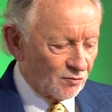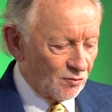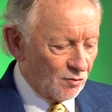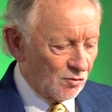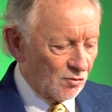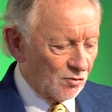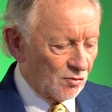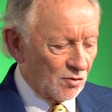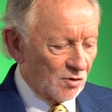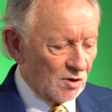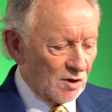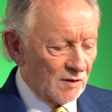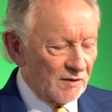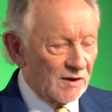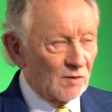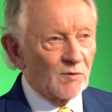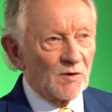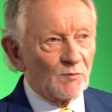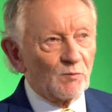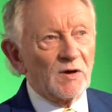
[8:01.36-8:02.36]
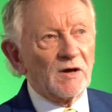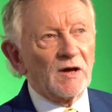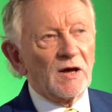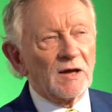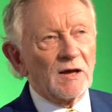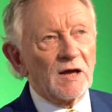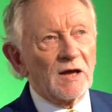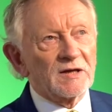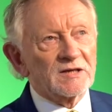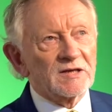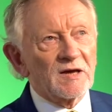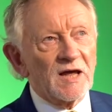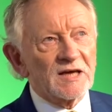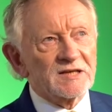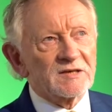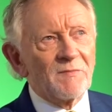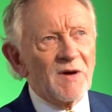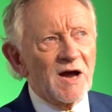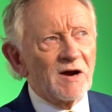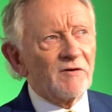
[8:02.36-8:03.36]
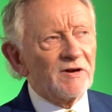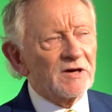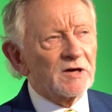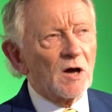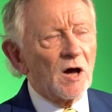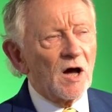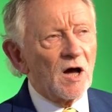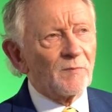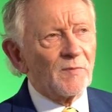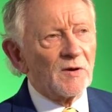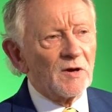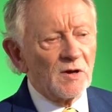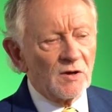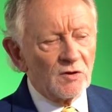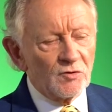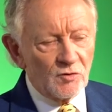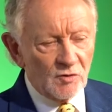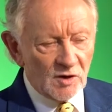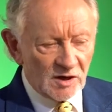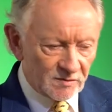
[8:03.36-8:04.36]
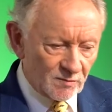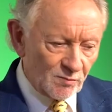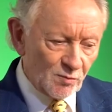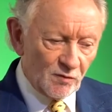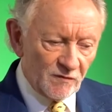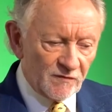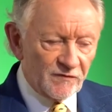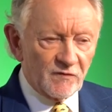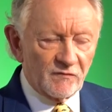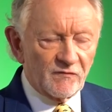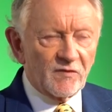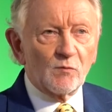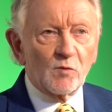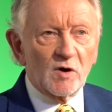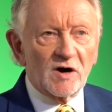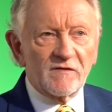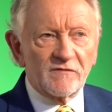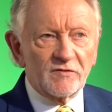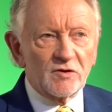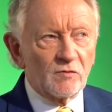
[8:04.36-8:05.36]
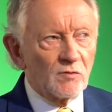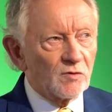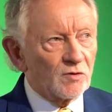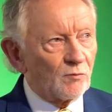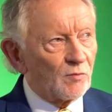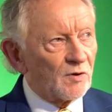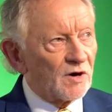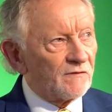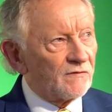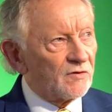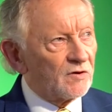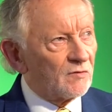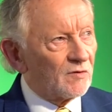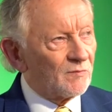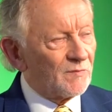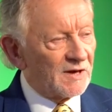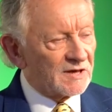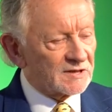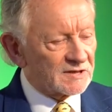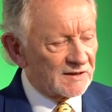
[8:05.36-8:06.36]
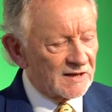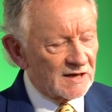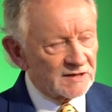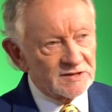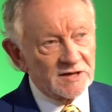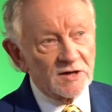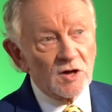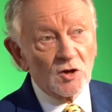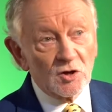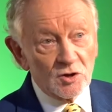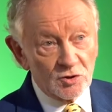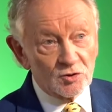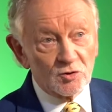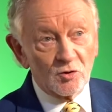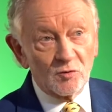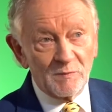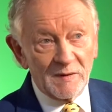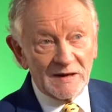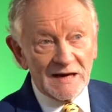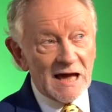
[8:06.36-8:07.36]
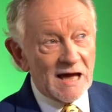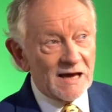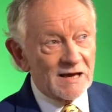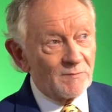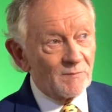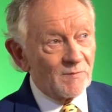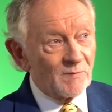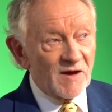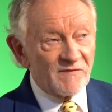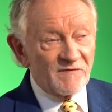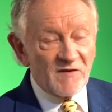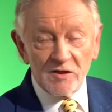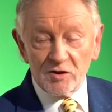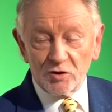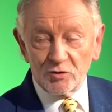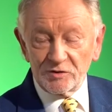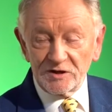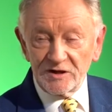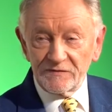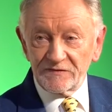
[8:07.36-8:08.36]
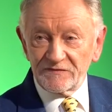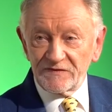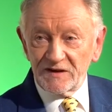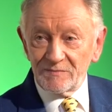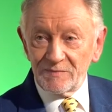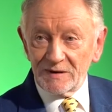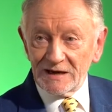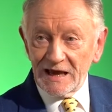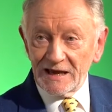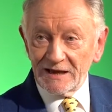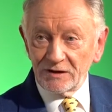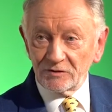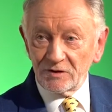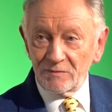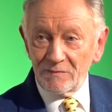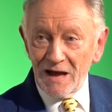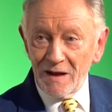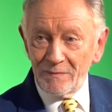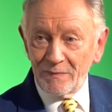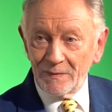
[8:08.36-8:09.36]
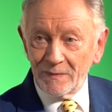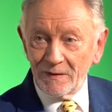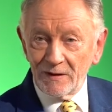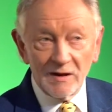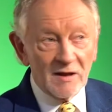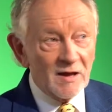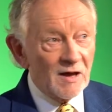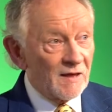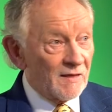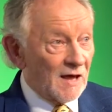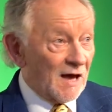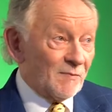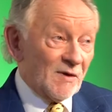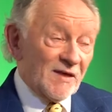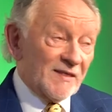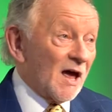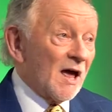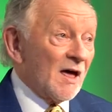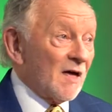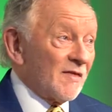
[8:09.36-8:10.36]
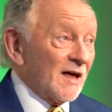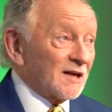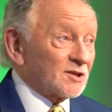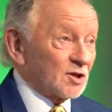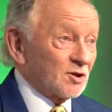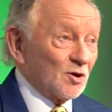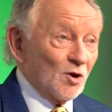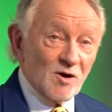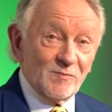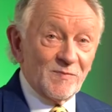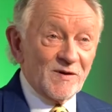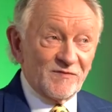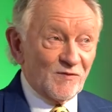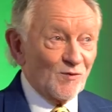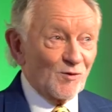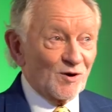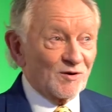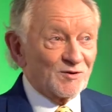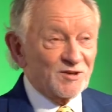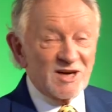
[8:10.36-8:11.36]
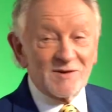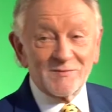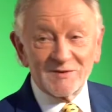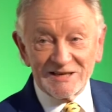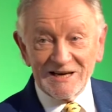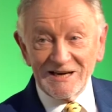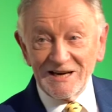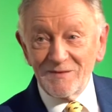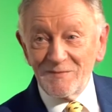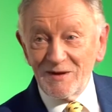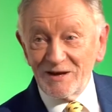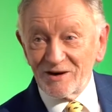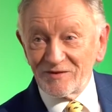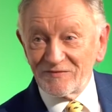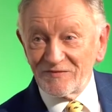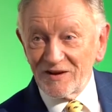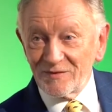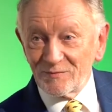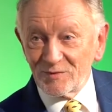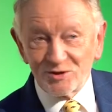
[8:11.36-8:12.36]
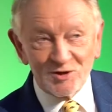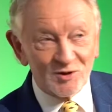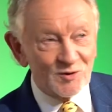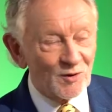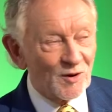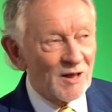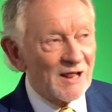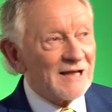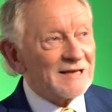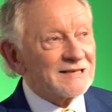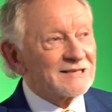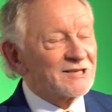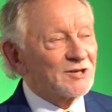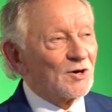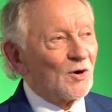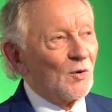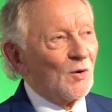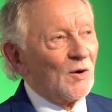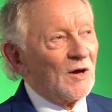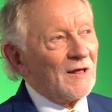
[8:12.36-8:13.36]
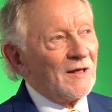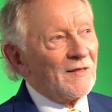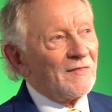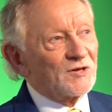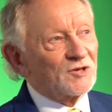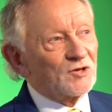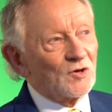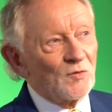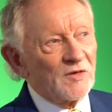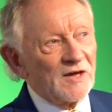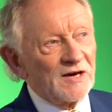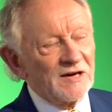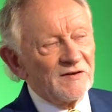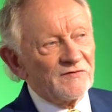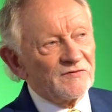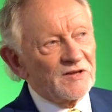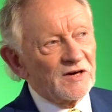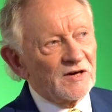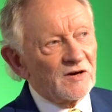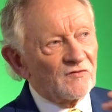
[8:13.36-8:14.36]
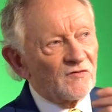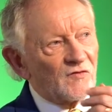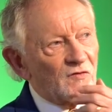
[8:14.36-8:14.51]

a rule that as a, as a married cop, you had to move from wherever you were, wherever you were based, and that's it. So Bellaghy, my father couldn't even find Bellaghy on the map. And that, that's long before Seamus Heaney made it famous, you know. So, so they lived there